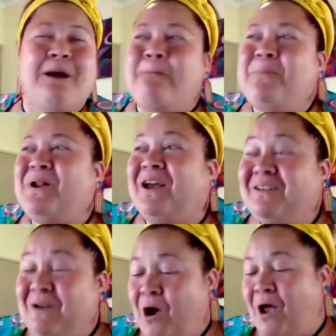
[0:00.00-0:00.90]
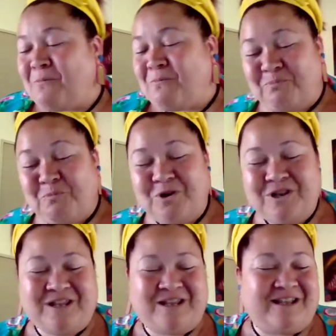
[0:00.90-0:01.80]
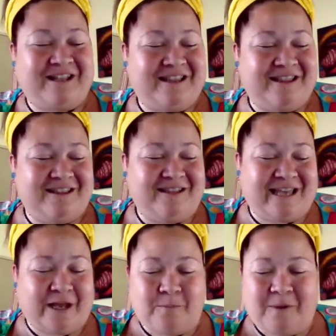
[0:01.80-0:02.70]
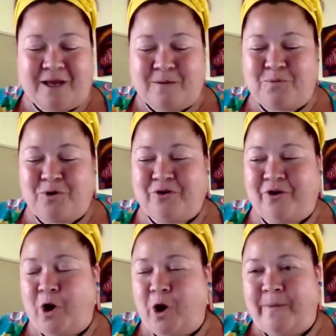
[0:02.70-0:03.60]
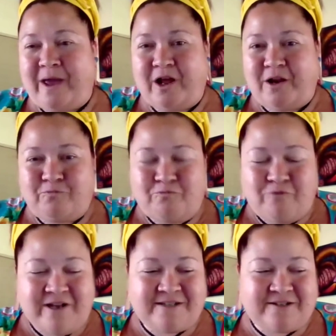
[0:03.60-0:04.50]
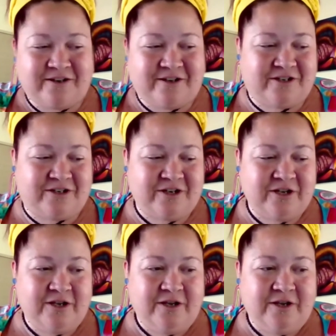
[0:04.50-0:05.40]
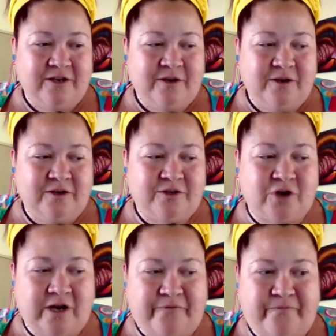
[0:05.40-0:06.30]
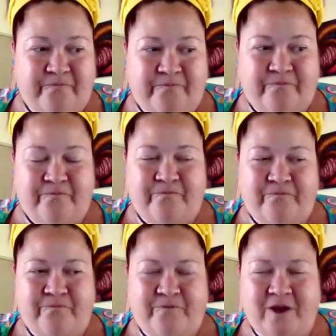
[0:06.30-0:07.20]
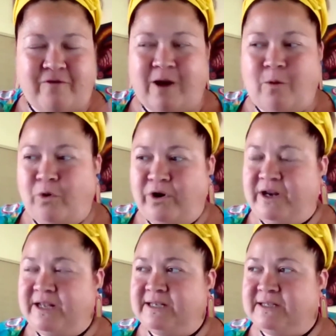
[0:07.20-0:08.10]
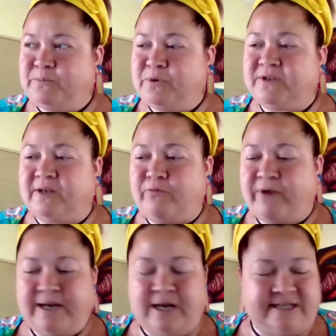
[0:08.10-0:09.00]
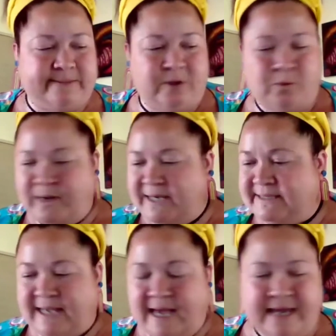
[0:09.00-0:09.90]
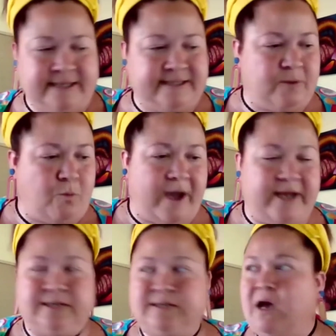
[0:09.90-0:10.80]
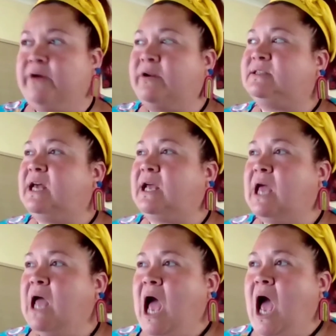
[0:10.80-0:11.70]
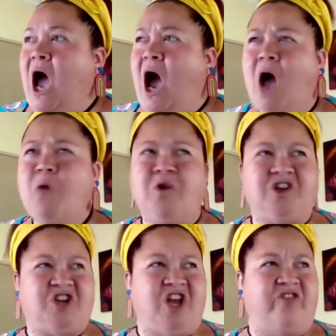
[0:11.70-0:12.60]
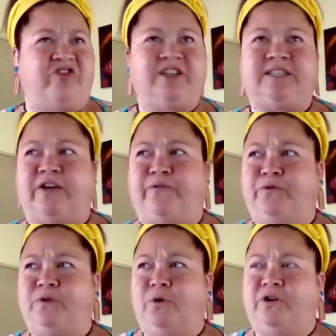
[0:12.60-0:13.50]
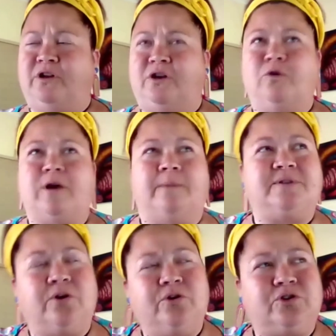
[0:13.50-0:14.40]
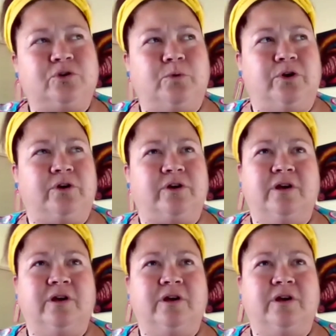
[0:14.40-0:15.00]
But I would get on my computer at home and I'd research, trying to figure out what it is, because I'd read some Louise Hay and some Wayne Dyer, and I was like, I want to share this stuff with the world. And I'd look up social work.